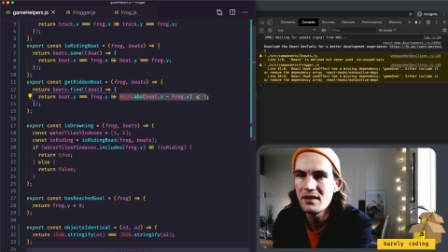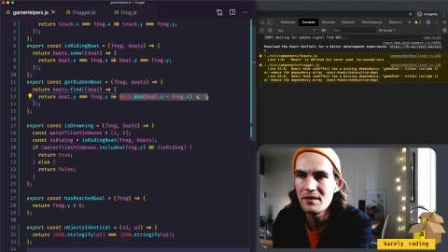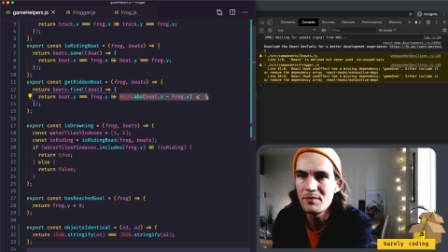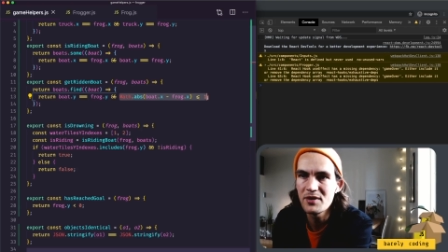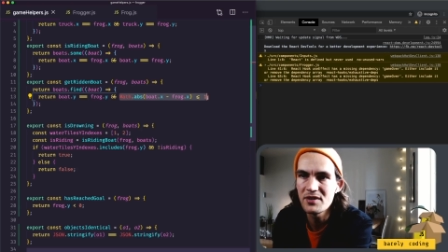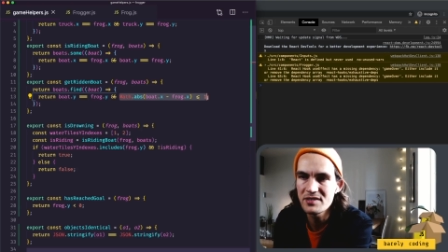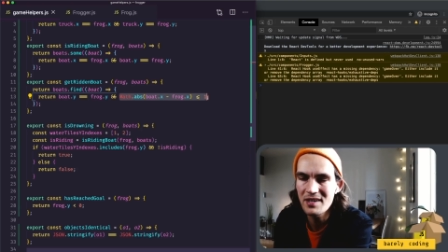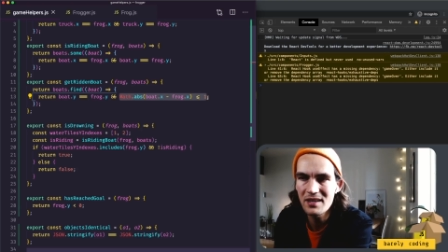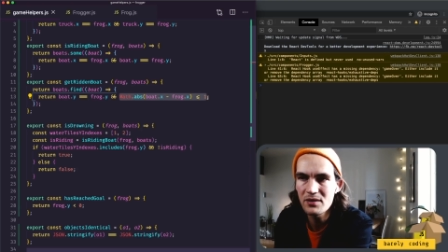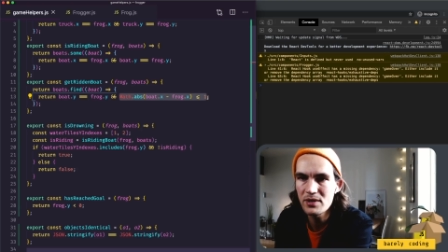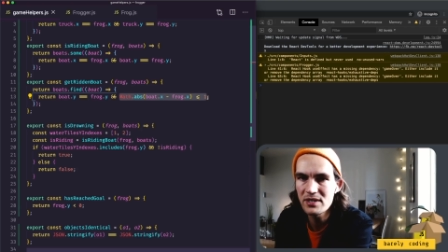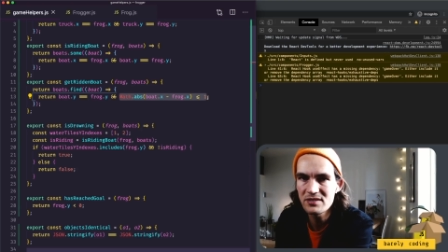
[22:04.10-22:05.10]
because
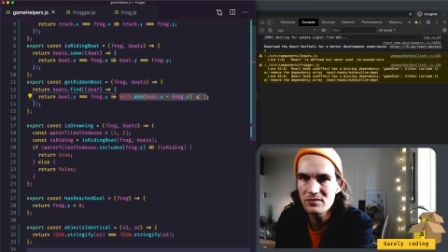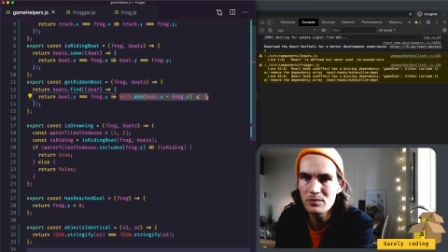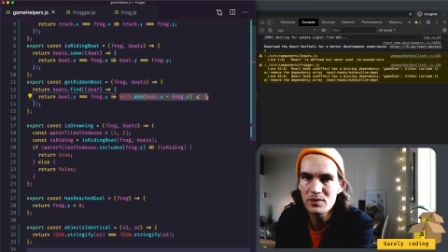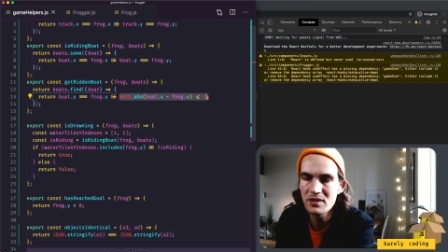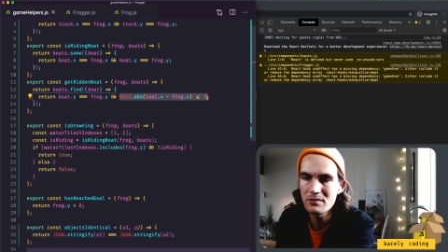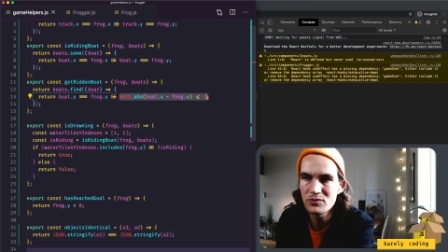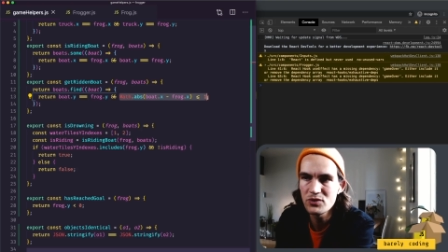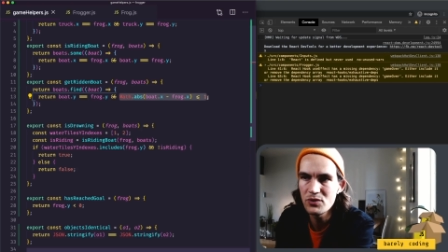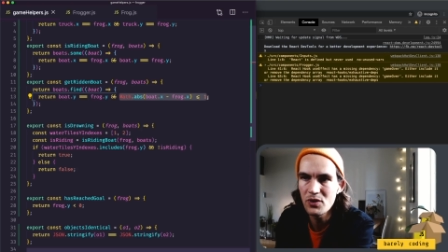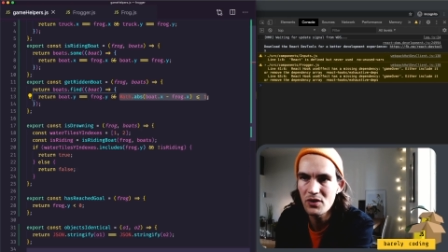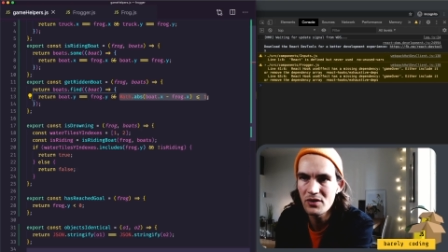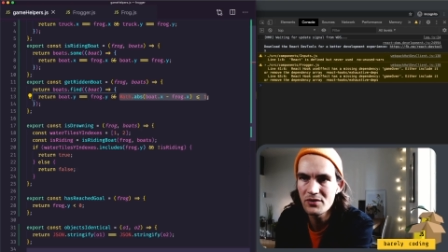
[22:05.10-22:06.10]
otherwise it will become too
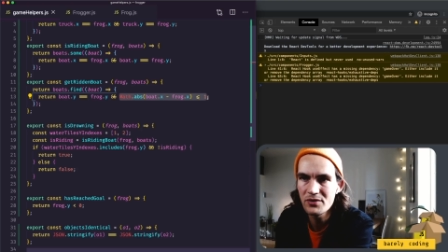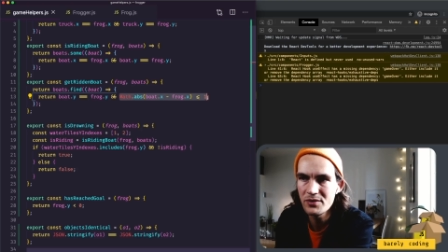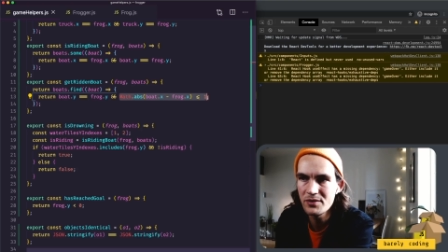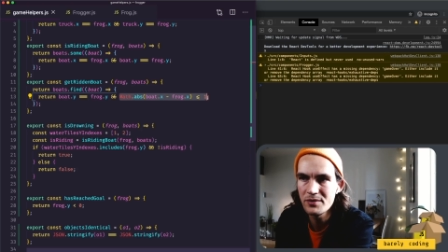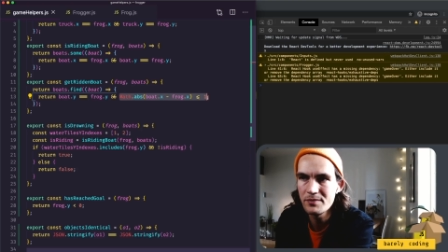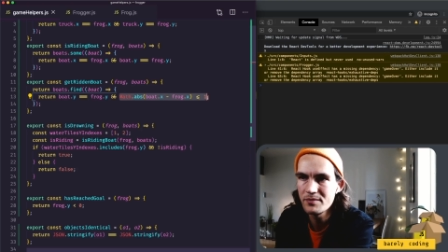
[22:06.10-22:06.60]
hard to